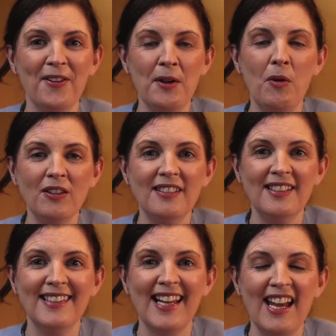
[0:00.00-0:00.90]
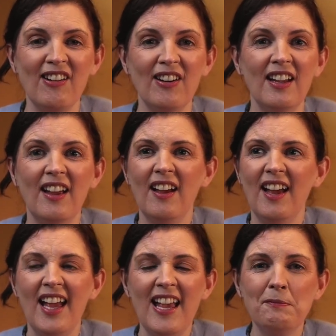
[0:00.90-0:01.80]
They want to declare
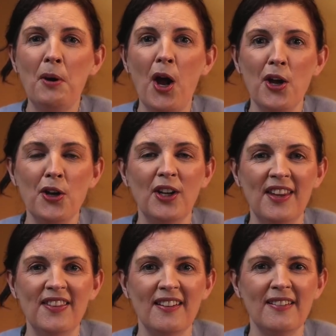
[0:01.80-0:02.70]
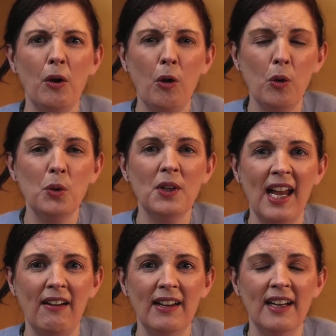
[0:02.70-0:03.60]
his power in this whole
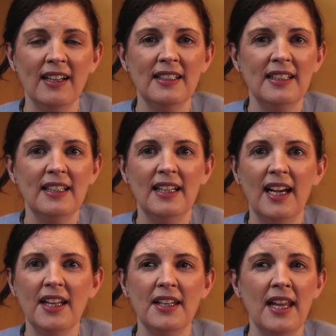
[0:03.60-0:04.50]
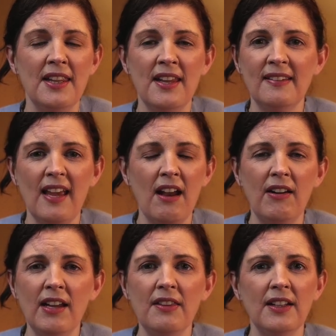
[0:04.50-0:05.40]
area, and in this
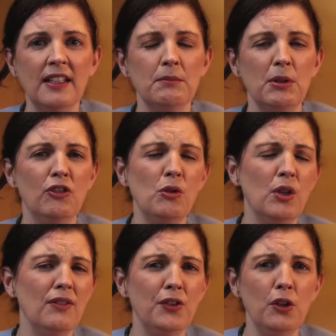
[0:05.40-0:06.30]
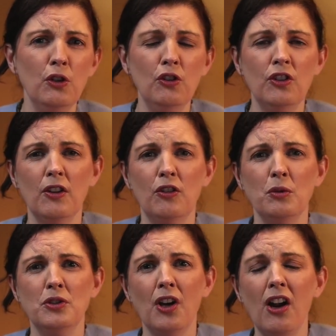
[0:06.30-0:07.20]
area that can be so confused and
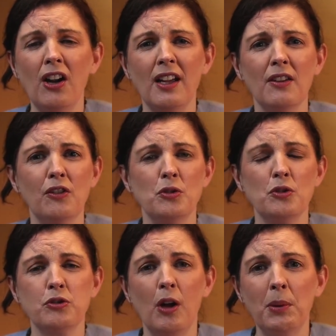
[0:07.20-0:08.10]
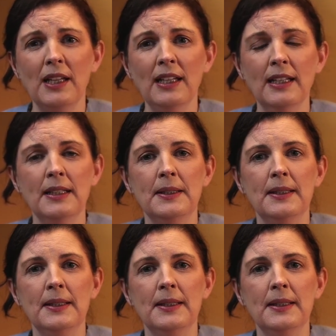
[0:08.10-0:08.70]
so dark and so troubling,